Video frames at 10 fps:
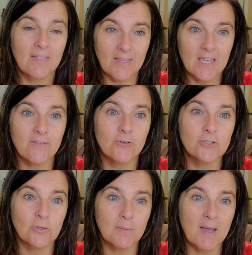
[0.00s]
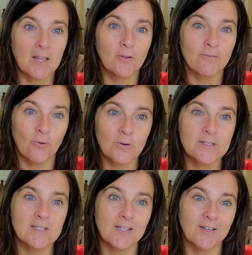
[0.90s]
Thank you for joining me. I look forward to
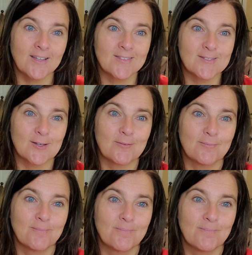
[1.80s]
seeing you again soon.